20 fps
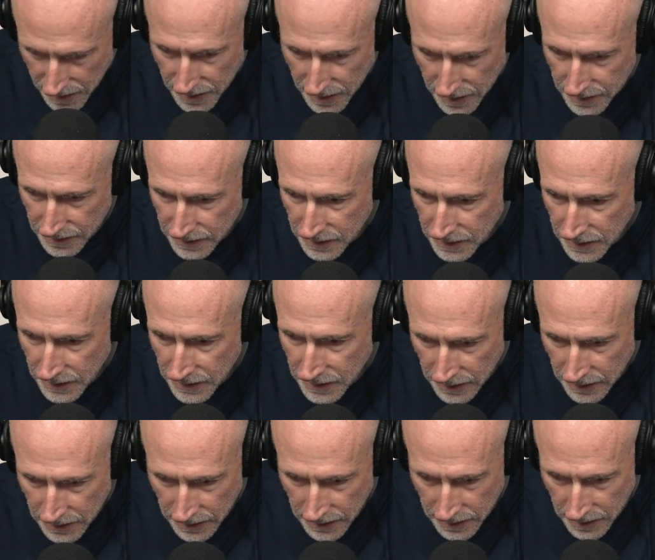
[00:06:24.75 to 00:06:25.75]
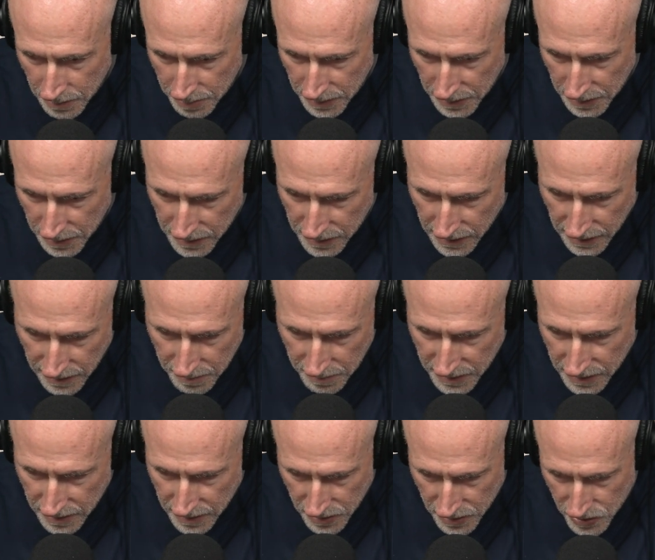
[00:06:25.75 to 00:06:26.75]
Yellen, the people in
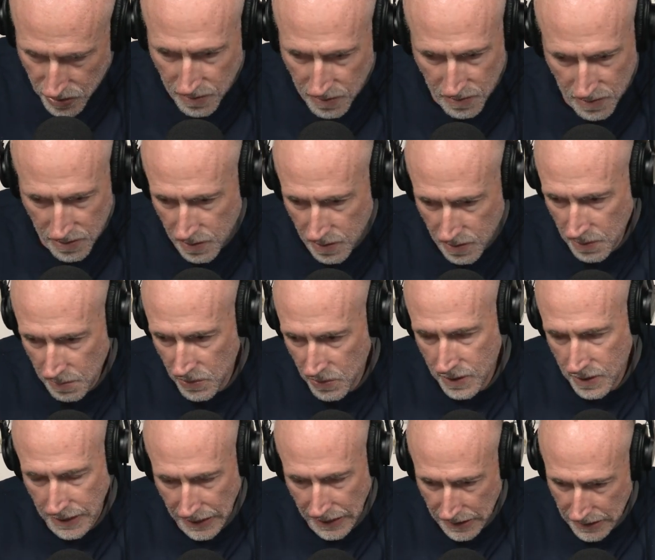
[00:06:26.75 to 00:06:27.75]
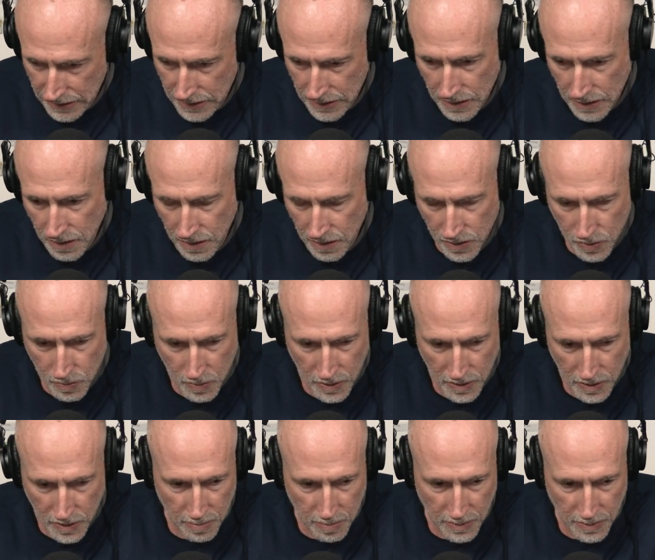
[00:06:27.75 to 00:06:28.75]
government are generally some of the most talented, hardest
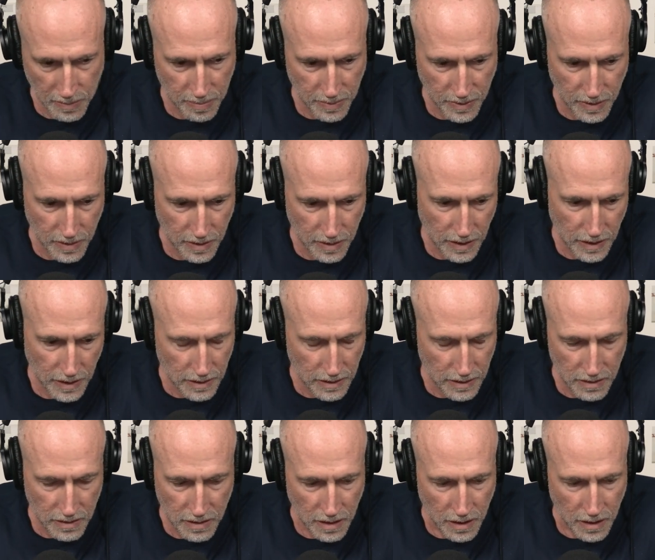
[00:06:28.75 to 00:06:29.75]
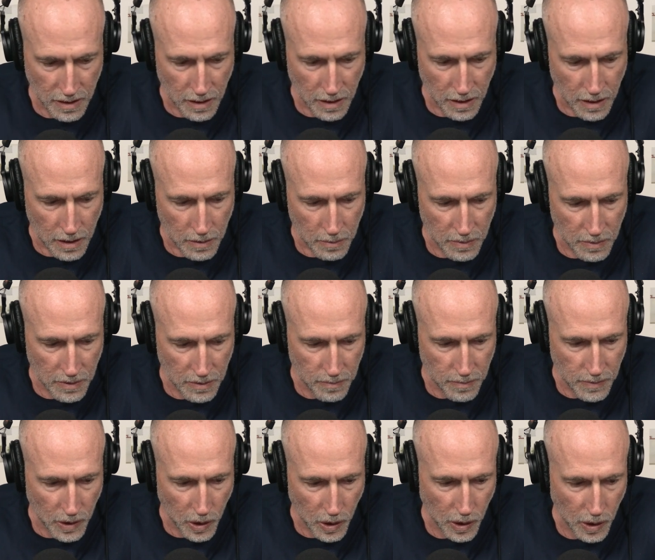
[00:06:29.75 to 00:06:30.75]
working people. And we
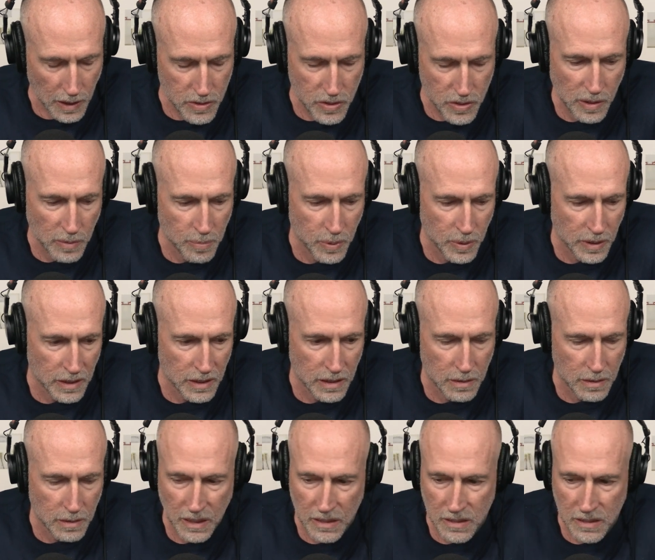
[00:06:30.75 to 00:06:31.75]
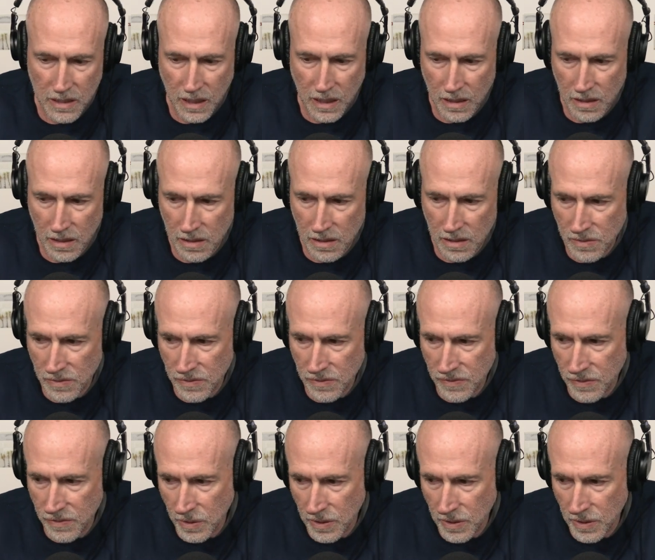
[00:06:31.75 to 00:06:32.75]
at some point need to bust out of this
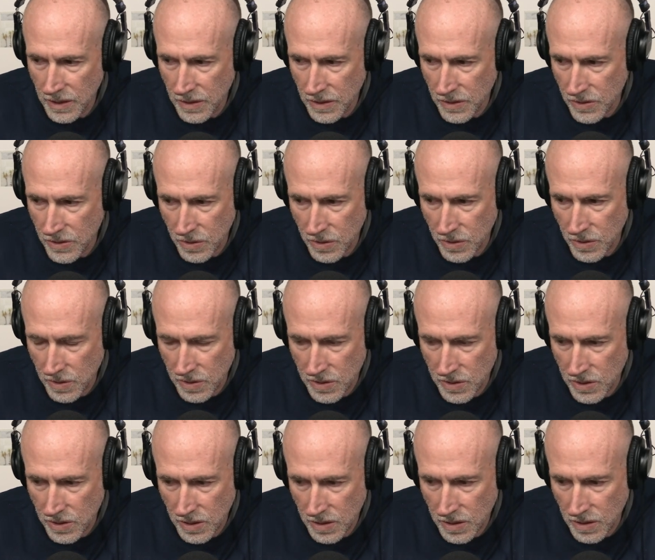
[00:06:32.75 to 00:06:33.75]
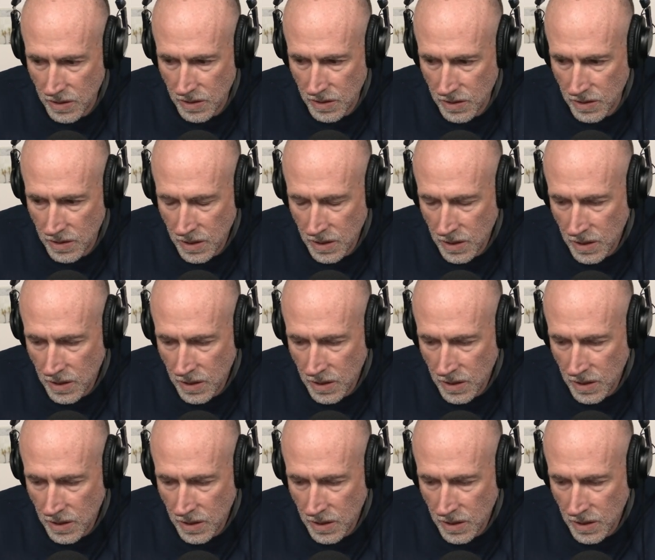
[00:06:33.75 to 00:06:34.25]
40-year scourge or